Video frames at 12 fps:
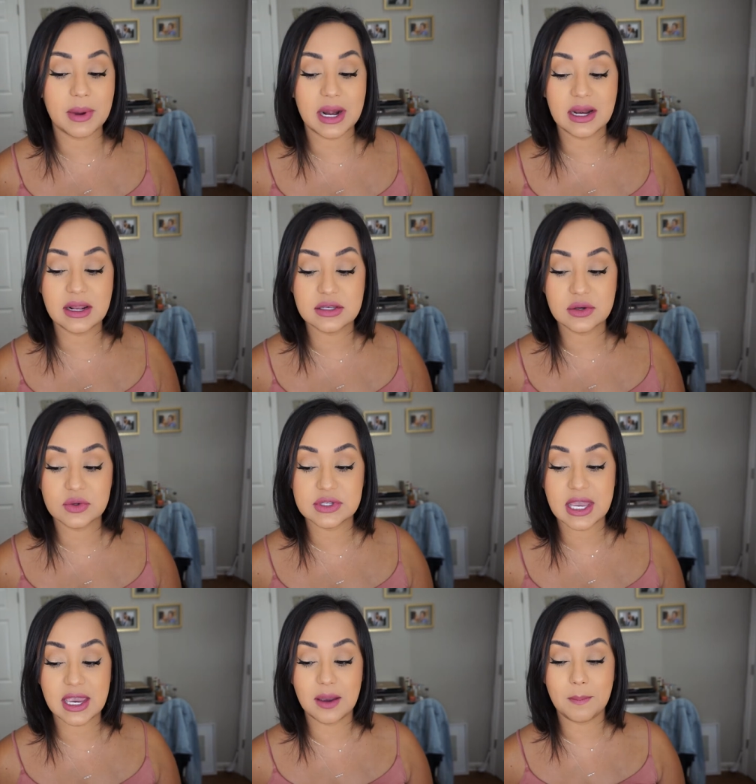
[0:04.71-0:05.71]
but I need to go
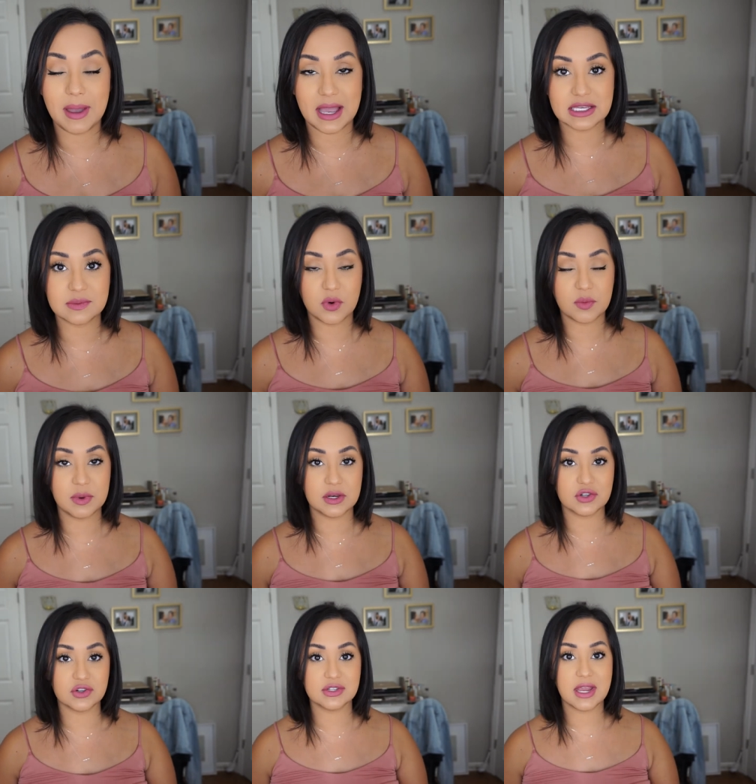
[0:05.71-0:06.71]
take passport
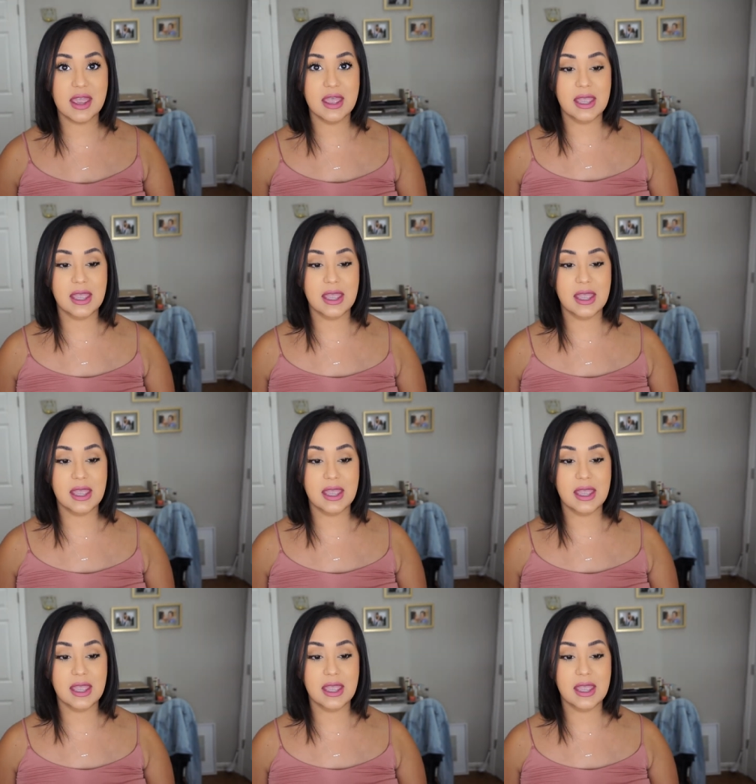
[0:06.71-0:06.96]
pictures